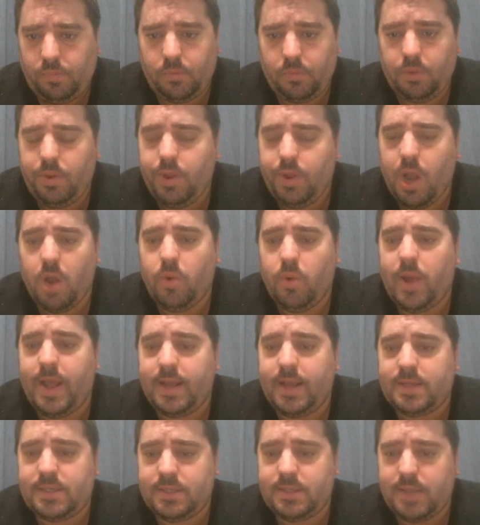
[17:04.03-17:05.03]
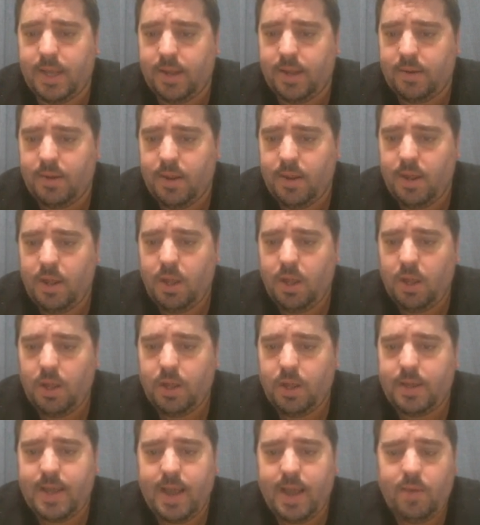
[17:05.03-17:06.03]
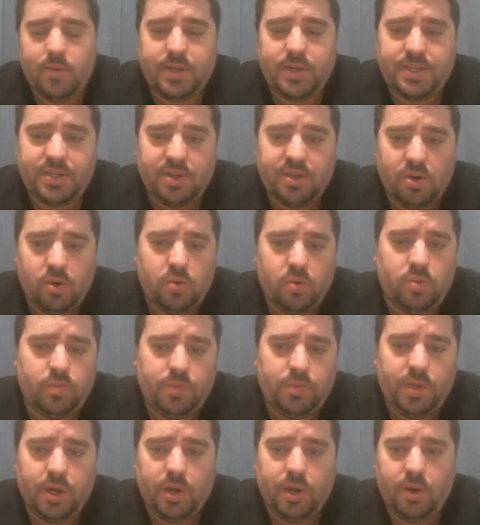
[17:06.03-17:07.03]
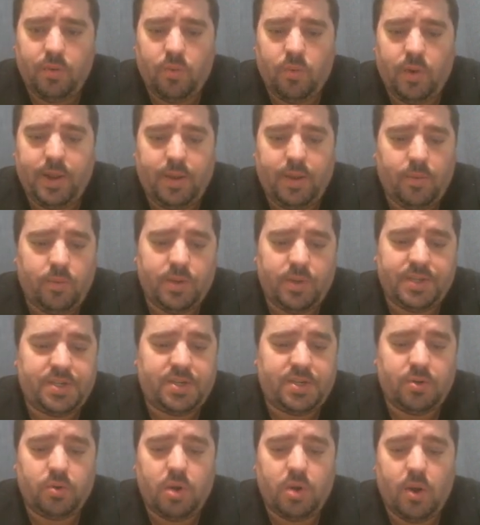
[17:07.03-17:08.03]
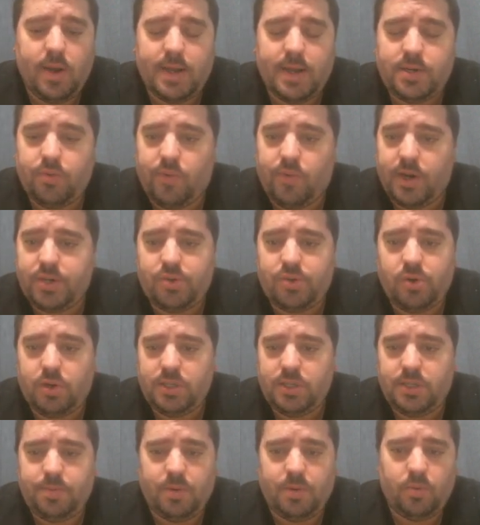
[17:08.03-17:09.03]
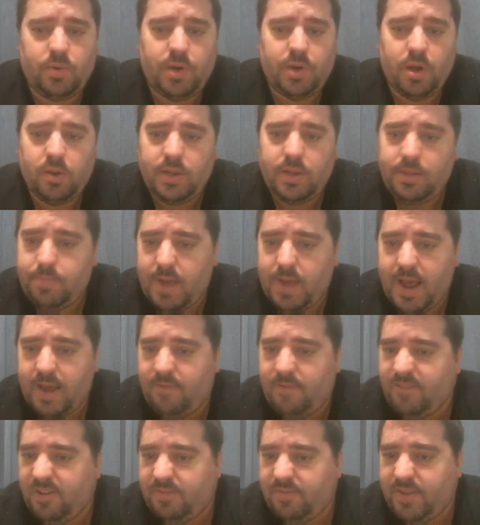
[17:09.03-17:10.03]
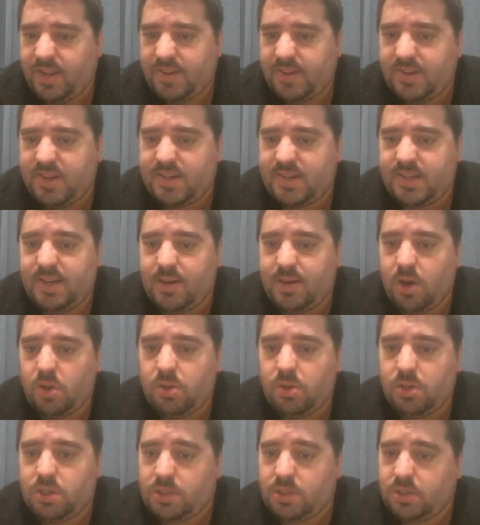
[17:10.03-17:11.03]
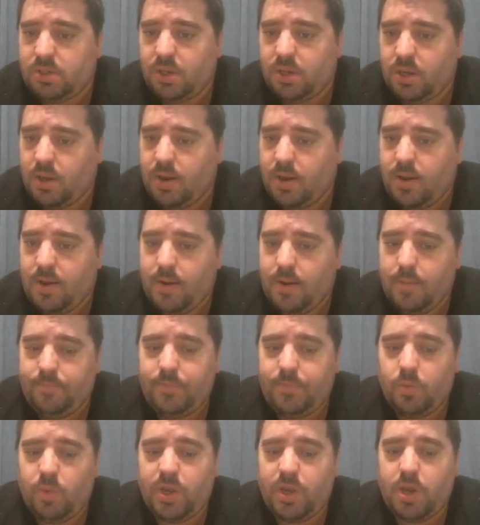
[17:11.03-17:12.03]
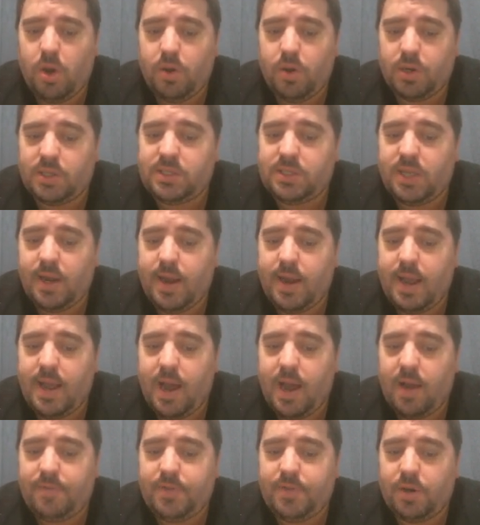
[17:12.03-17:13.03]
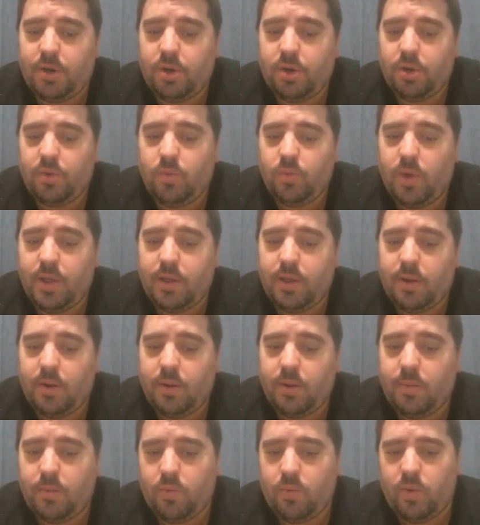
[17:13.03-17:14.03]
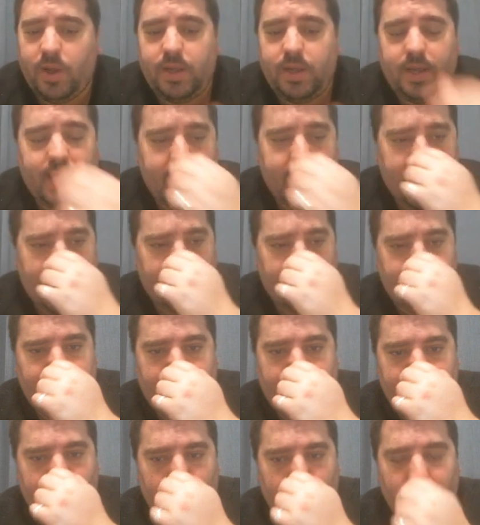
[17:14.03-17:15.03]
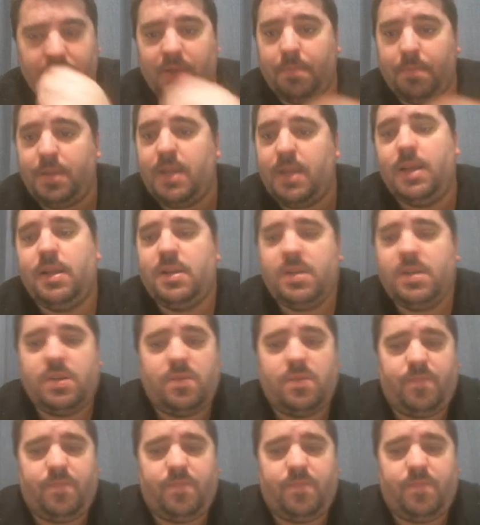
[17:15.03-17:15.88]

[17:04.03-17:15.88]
No HEX debt. Okay, we still, we'd still go out to restaurants, but we'd only pay $50, $60. Then we go on a Sunday afternoon where you get happy hour with the beers.